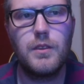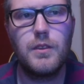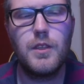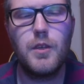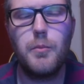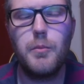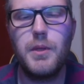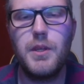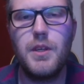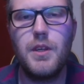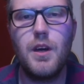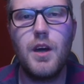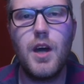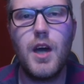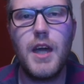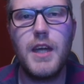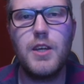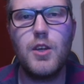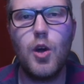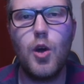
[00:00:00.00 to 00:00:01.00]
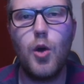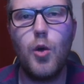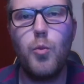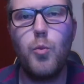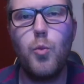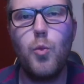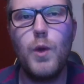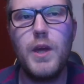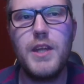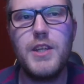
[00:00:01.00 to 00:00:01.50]
Number 9.
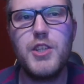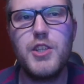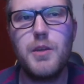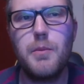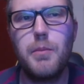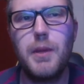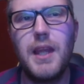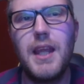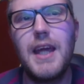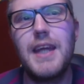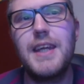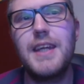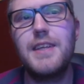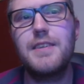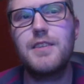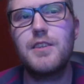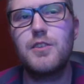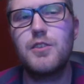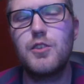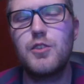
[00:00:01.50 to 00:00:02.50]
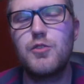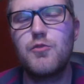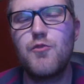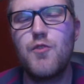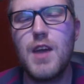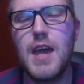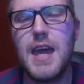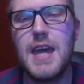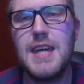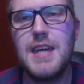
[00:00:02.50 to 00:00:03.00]
On which planet does
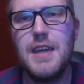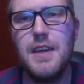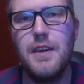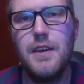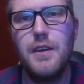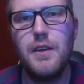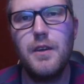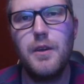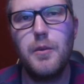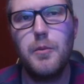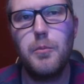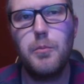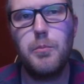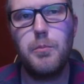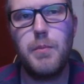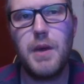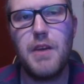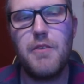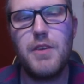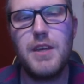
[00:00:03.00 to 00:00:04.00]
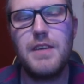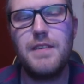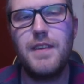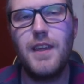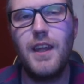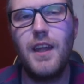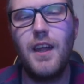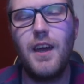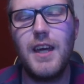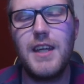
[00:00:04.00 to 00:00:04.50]
Rey bury
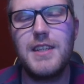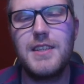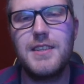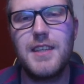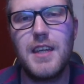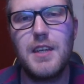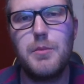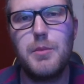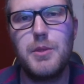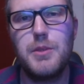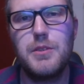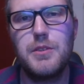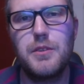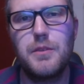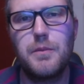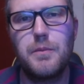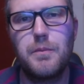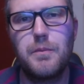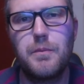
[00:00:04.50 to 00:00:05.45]
the lightsabers?